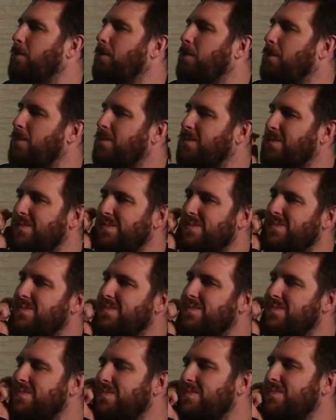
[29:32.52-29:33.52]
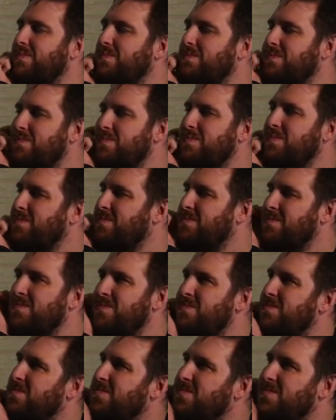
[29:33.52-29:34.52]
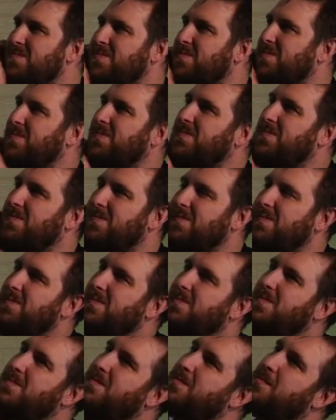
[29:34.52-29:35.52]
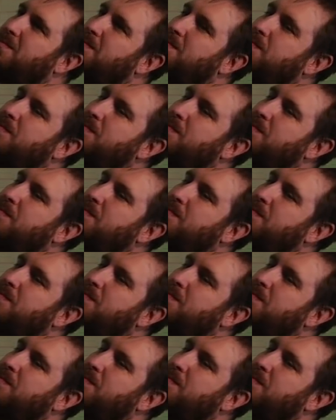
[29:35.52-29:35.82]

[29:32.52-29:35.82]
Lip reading: [no speech]